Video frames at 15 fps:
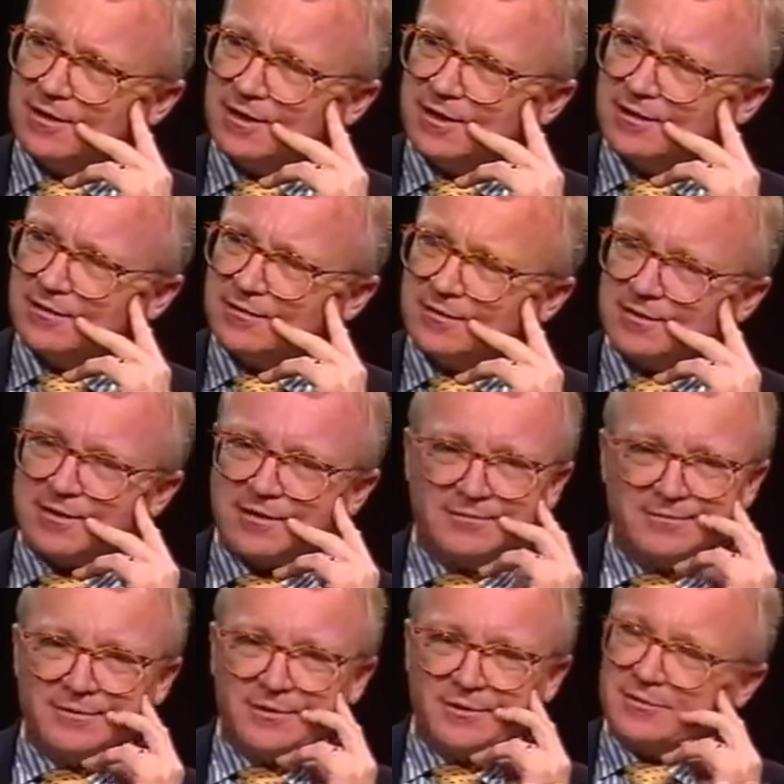And,
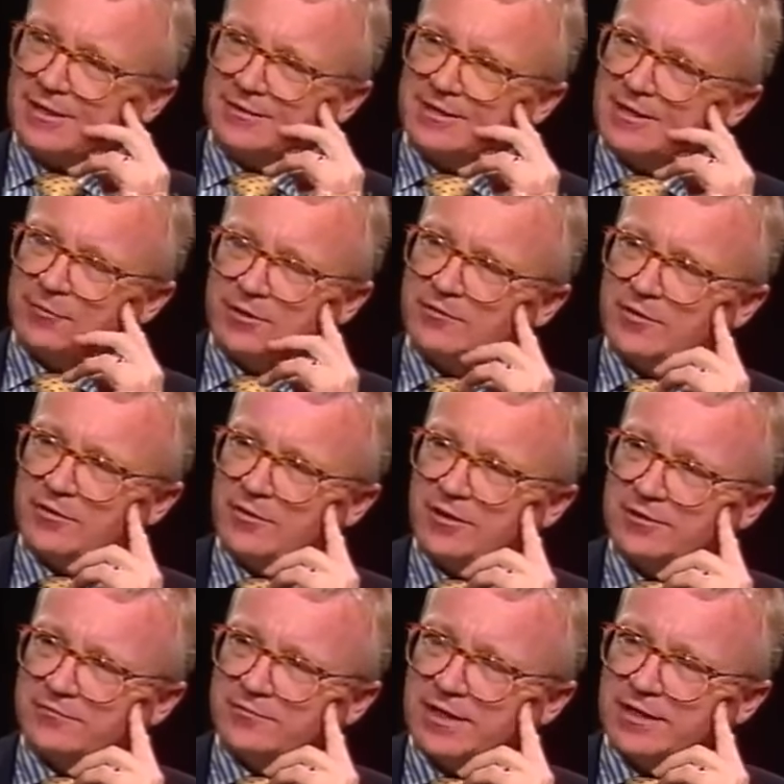you know, I'd never even
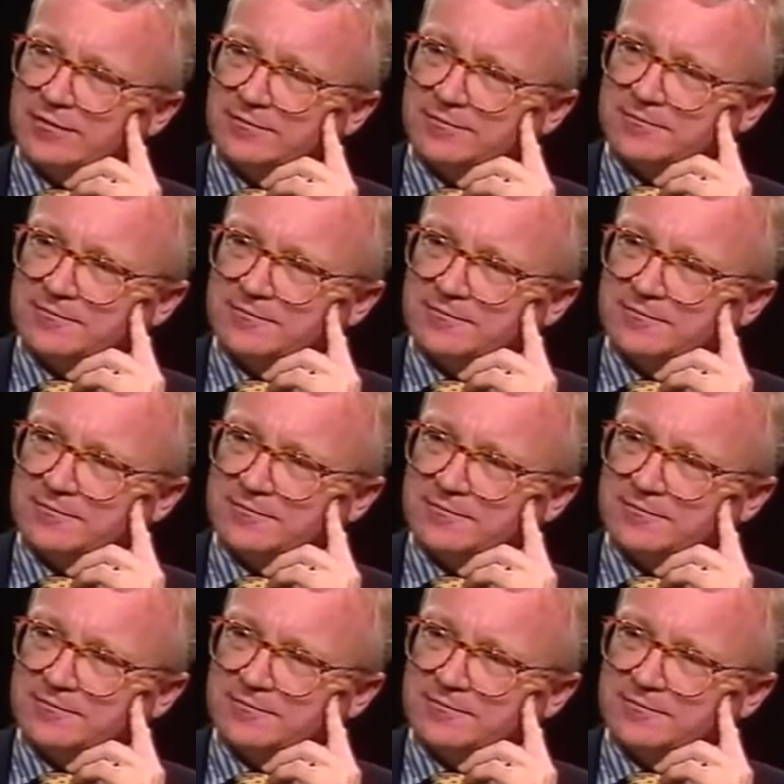thought of that.